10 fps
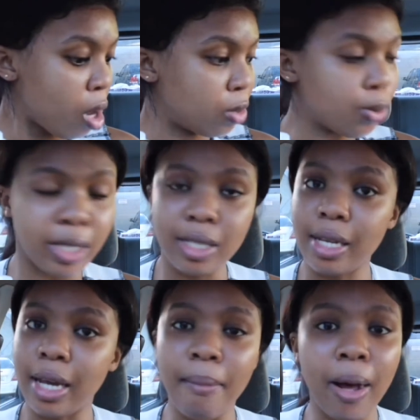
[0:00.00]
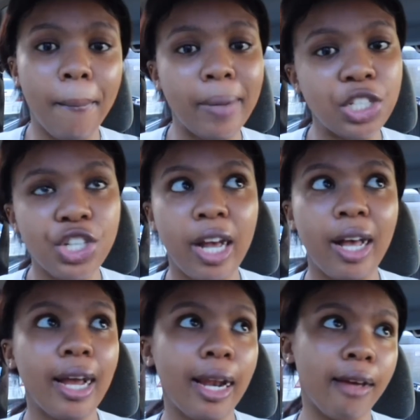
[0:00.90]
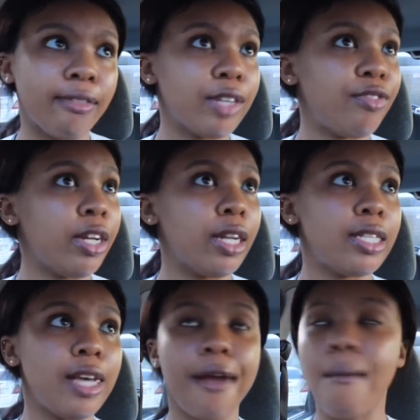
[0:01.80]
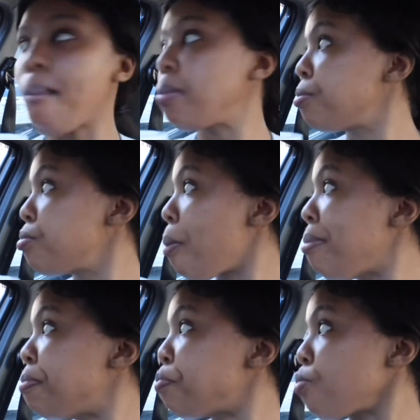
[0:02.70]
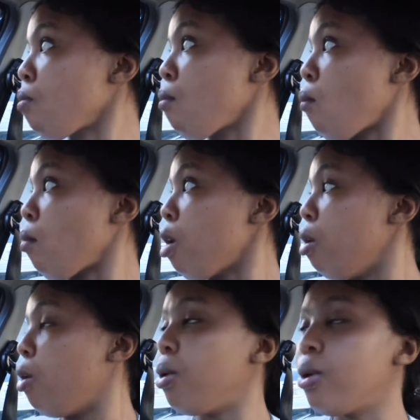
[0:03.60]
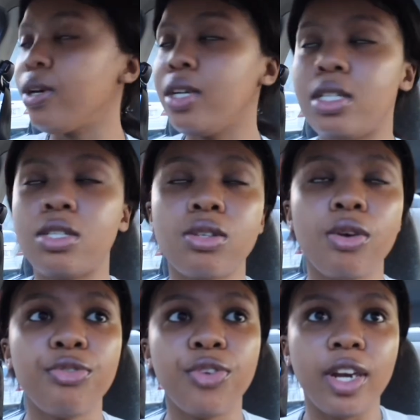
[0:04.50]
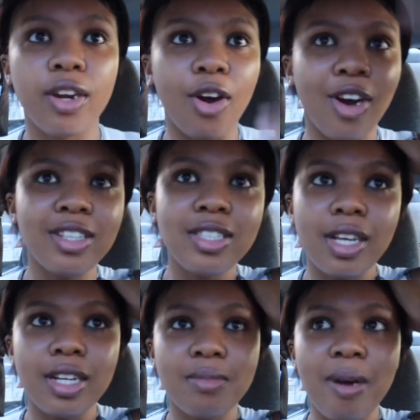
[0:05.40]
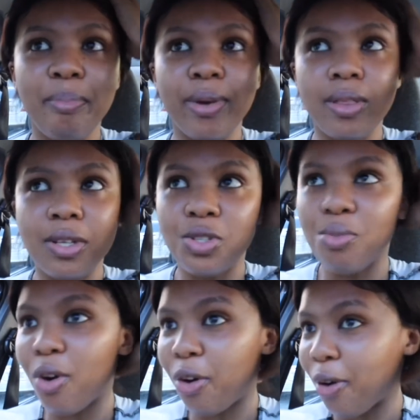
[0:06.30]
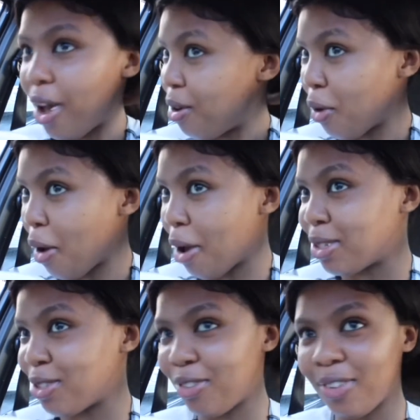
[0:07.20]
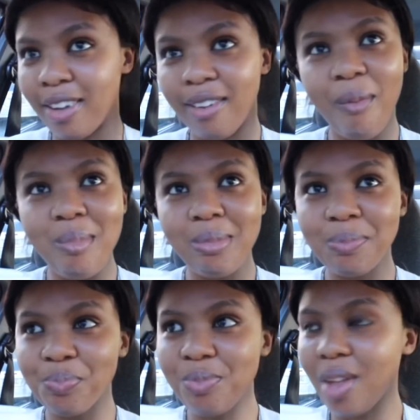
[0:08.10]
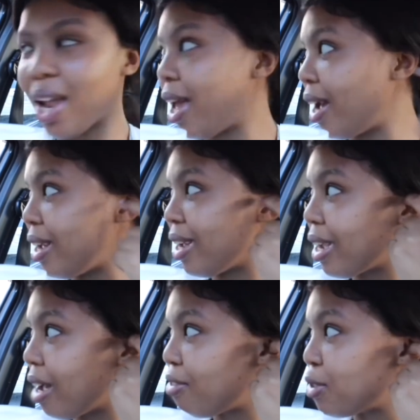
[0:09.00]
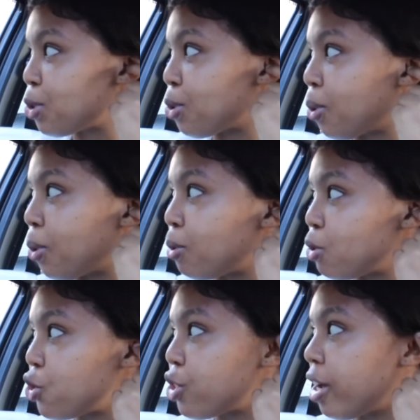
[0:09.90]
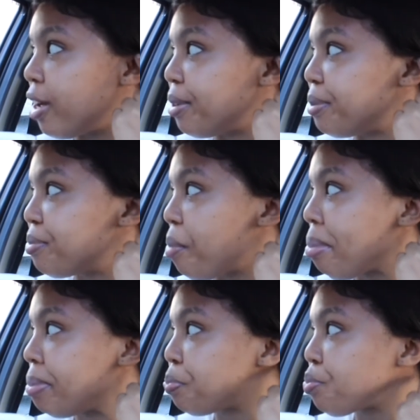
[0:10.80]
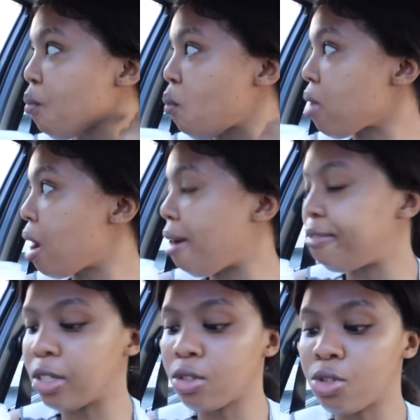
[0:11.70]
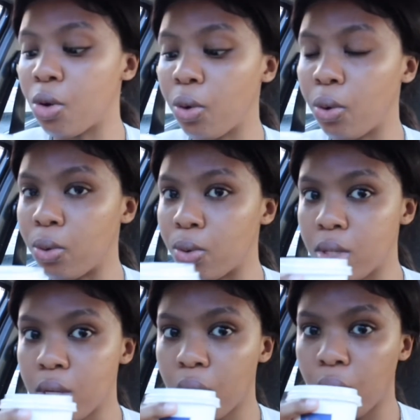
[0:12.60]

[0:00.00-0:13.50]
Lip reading: One thing about me, child, I love cafe latte. Oh, it's so freaking hot. It is my birthday tomorrow. I don't know how to feel. Like, I feel so old, child. I feel so old.